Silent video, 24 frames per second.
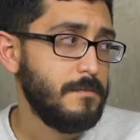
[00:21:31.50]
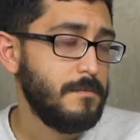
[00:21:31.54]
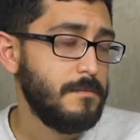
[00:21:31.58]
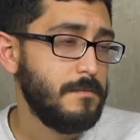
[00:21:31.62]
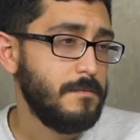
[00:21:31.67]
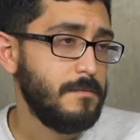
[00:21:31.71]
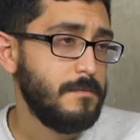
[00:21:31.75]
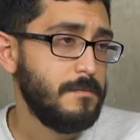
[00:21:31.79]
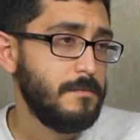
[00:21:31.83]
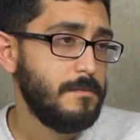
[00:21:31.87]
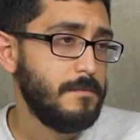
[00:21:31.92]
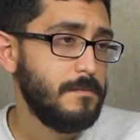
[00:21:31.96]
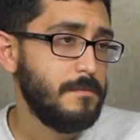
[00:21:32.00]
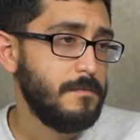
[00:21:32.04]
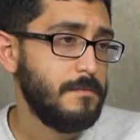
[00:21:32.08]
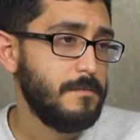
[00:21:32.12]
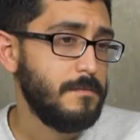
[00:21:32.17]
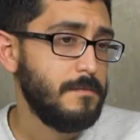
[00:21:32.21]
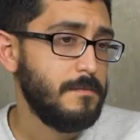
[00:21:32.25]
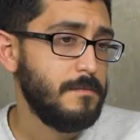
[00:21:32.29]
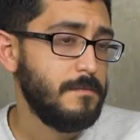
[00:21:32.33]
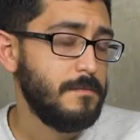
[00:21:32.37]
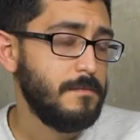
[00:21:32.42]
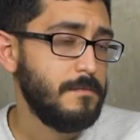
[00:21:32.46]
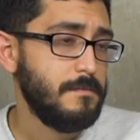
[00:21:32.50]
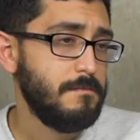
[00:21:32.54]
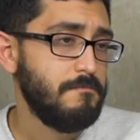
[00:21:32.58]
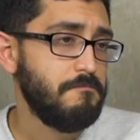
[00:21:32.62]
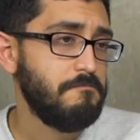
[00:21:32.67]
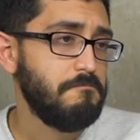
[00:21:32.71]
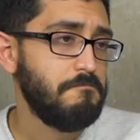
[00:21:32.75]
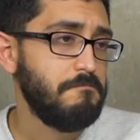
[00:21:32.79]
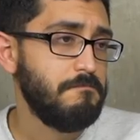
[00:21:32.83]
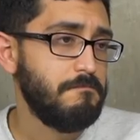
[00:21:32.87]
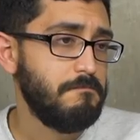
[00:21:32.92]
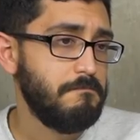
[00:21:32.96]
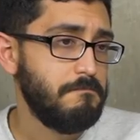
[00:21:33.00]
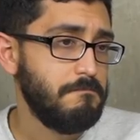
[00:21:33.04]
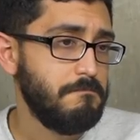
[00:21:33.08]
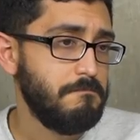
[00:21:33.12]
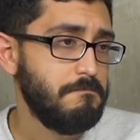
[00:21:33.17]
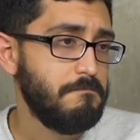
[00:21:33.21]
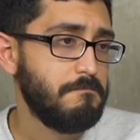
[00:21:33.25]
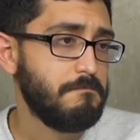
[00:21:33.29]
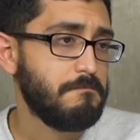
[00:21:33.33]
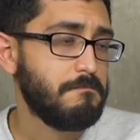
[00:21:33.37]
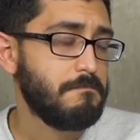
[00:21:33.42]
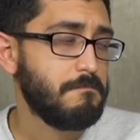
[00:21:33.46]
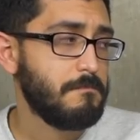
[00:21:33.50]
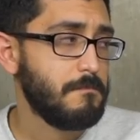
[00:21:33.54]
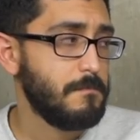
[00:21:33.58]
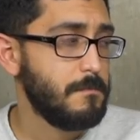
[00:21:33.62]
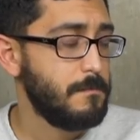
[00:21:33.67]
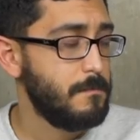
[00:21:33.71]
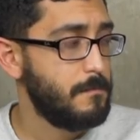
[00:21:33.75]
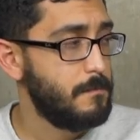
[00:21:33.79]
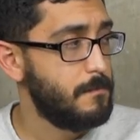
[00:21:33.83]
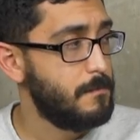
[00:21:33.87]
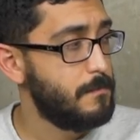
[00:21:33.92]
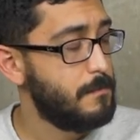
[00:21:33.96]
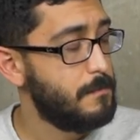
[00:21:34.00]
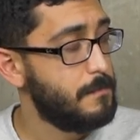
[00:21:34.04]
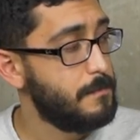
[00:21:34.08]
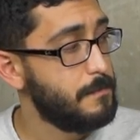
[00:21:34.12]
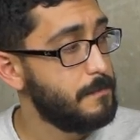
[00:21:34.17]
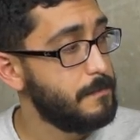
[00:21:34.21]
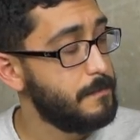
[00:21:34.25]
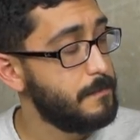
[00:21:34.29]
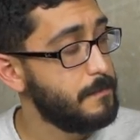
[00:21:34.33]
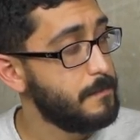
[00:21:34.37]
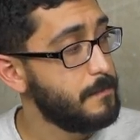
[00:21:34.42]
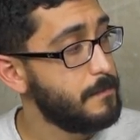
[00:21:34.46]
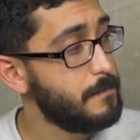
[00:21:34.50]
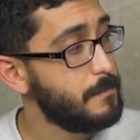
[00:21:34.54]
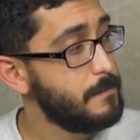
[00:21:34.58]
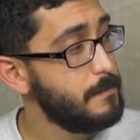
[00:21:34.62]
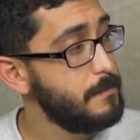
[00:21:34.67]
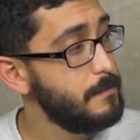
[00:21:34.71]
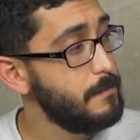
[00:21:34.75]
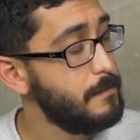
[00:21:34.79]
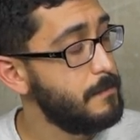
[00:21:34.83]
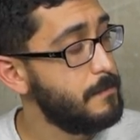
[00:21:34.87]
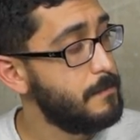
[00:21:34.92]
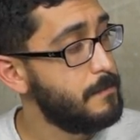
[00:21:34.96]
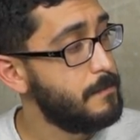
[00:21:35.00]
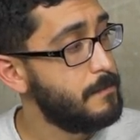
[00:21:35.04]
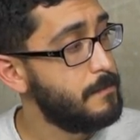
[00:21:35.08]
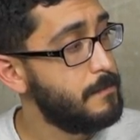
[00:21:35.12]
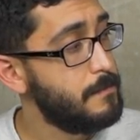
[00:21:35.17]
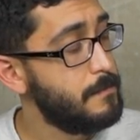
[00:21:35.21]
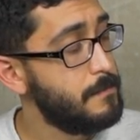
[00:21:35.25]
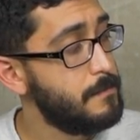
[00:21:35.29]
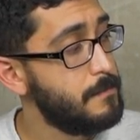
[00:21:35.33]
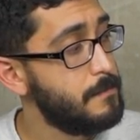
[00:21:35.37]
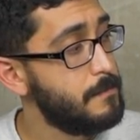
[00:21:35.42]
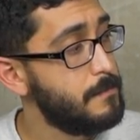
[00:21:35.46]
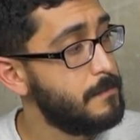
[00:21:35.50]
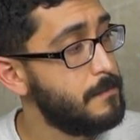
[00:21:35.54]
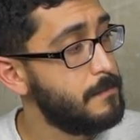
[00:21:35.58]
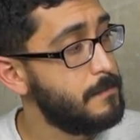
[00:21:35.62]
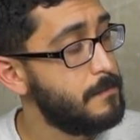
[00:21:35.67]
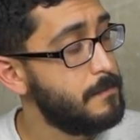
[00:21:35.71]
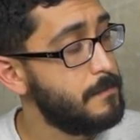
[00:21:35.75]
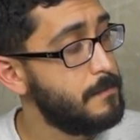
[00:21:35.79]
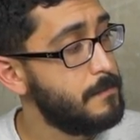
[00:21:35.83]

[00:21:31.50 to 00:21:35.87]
(not speaking)